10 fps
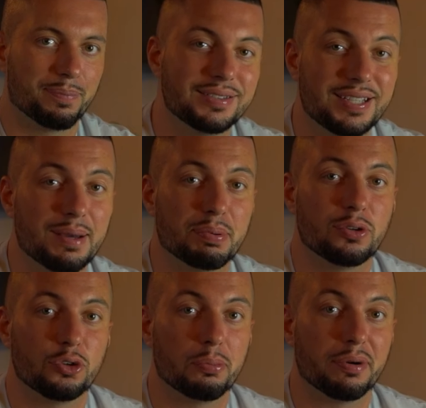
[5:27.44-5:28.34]
Tip
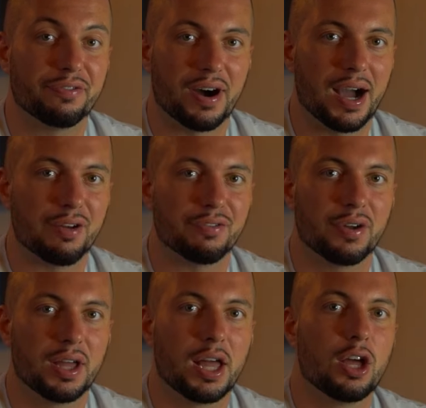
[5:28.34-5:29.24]
number 5,
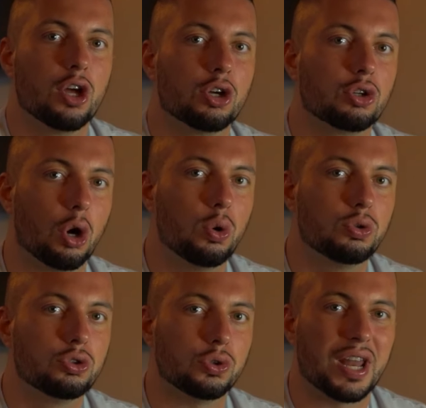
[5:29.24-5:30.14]
go
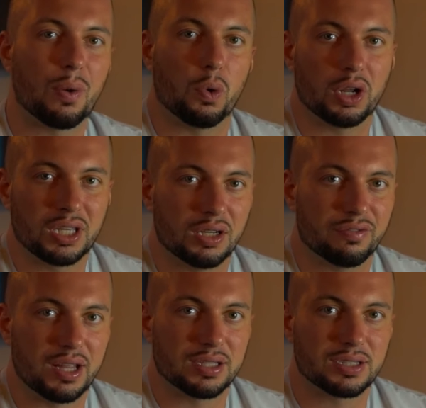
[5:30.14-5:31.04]
to networking
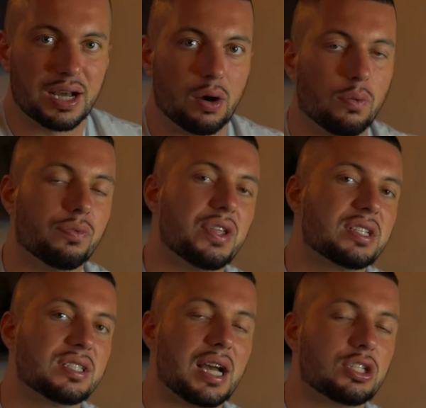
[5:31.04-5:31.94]
events. Now,
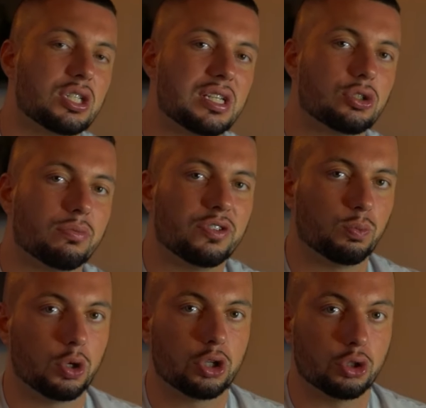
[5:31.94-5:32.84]
this is actually something
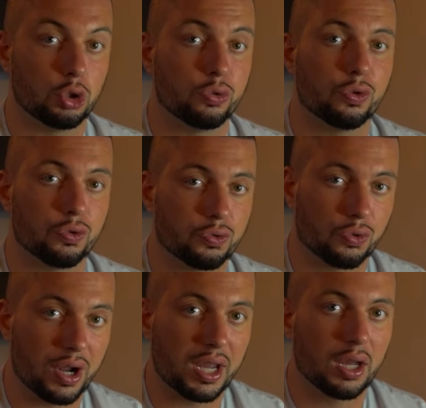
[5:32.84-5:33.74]
what you can do for
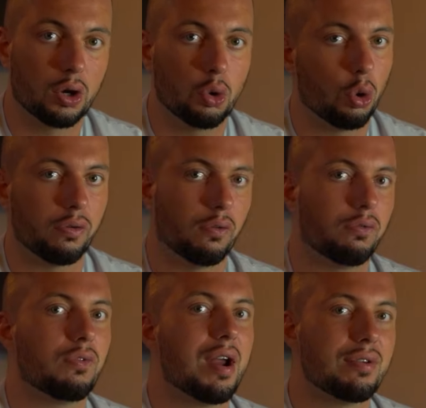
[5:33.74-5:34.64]
free or for
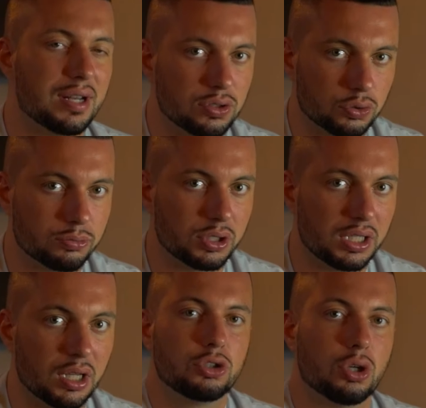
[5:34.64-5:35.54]
very little
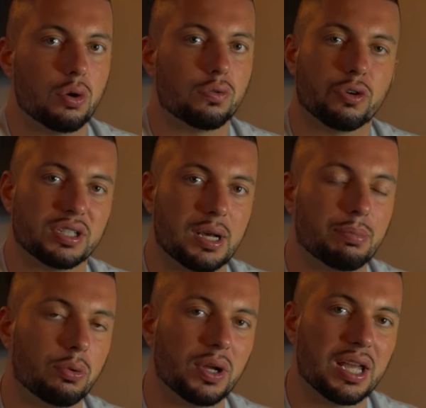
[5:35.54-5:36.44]
money. So for
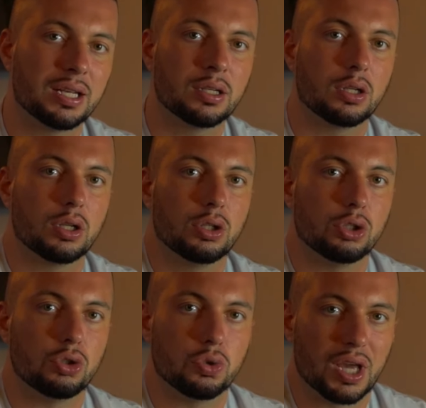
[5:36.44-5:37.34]
example, in
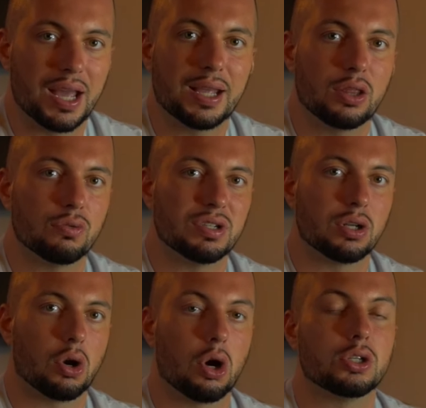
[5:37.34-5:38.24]
the UK, there is
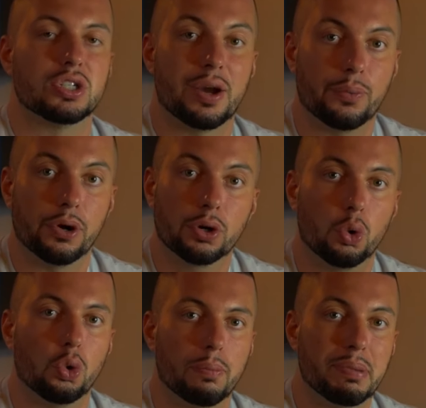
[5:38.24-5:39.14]
a large network
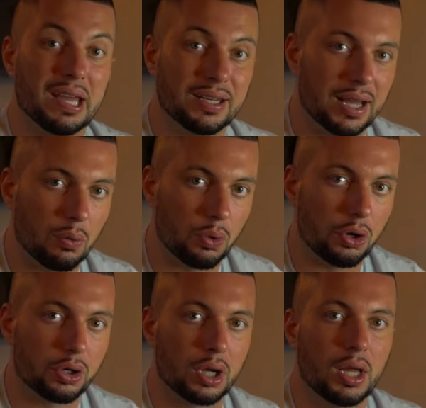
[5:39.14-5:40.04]
called the PIN
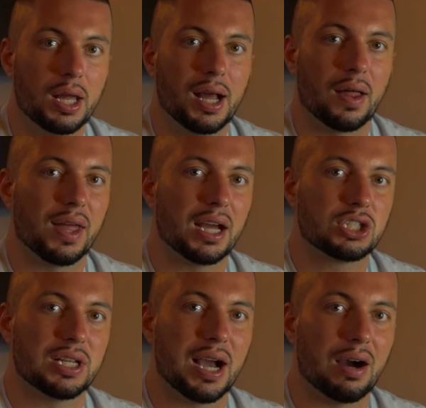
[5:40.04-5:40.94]
network, and they
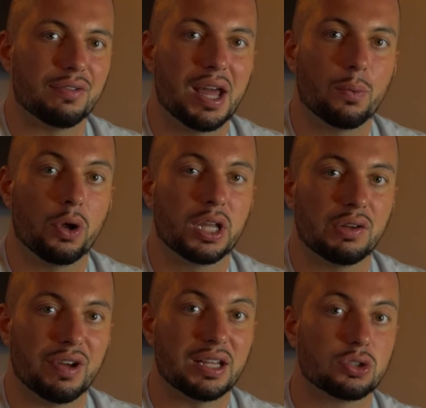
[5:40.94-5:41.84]
actually have networking
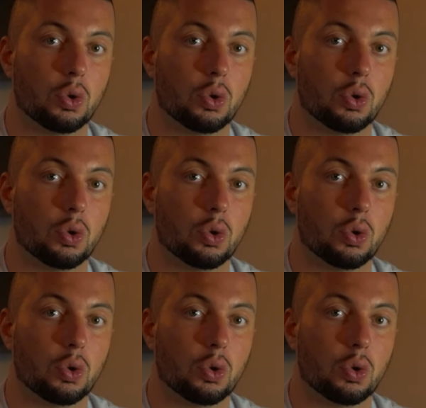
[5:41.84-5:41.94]
events